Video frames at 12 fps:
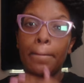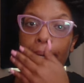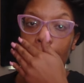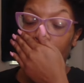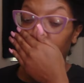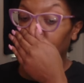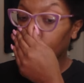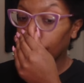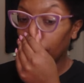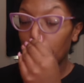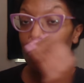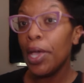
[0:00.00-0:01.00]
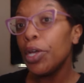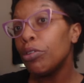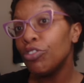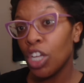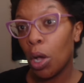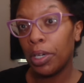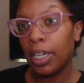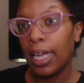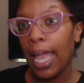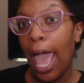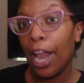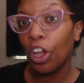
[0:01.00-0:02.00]
But middle Jonah
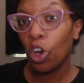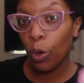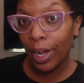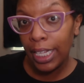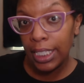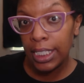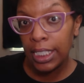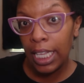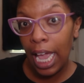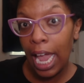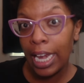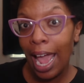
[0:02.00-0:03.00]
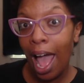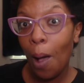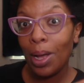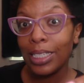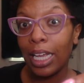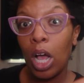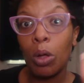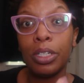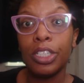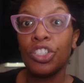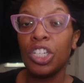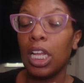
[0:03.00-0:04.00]
had a crease. And I was like,
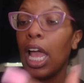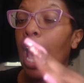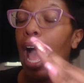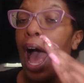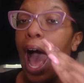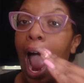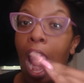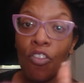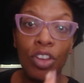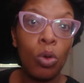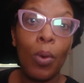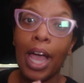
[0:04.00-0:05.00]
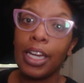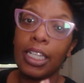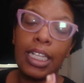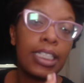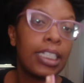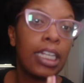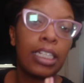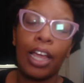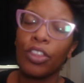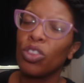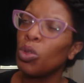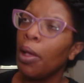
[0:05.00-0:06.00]
holy shit. I rewinded that scene
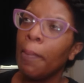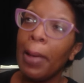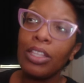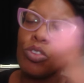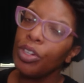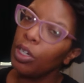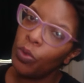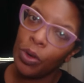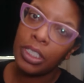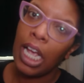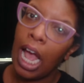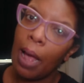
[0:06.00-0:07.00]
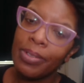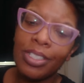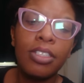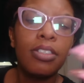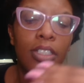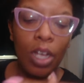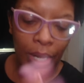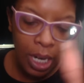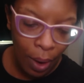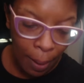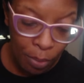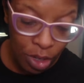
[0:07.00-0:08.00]
like about three to four times. So
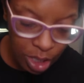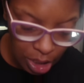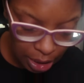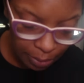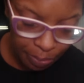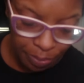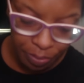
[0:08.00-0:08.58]
anyway, Bridgerton.